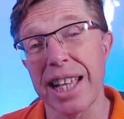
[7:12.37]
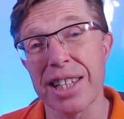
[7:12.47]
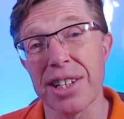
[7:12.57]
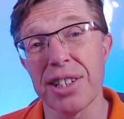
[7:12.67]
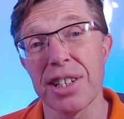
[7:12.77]
then
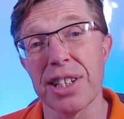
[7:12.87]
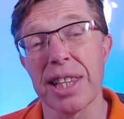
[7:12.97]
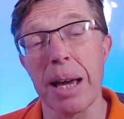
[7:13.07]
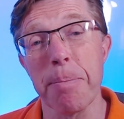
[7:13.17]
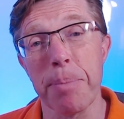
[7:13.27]
turns into
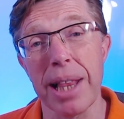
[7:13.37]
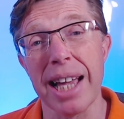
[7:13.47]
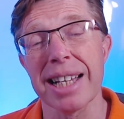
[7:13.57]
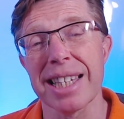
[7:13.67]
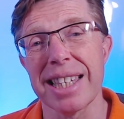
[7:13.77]
that
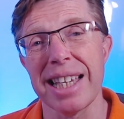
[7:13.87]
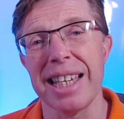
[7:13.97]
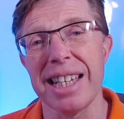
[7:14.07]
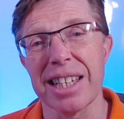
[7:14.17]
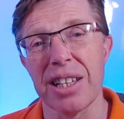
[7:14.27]
black
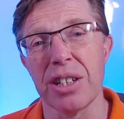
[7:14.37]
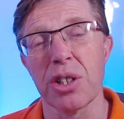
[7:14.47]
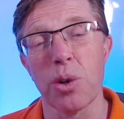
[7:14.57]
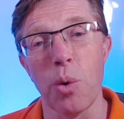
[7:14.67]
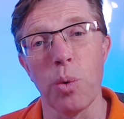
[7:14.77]
sticky
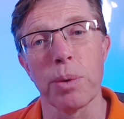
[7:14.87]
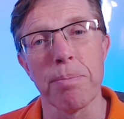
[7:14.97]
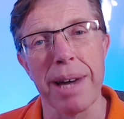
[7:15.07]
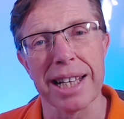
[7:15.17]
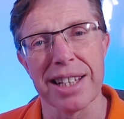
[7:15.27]
sludge called
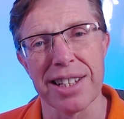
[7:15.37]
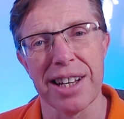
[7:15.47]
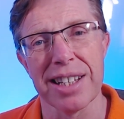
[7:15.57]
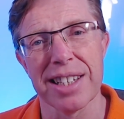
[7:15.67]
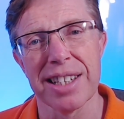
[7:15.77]

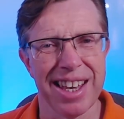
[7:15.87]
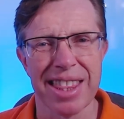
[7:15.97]
magnetite.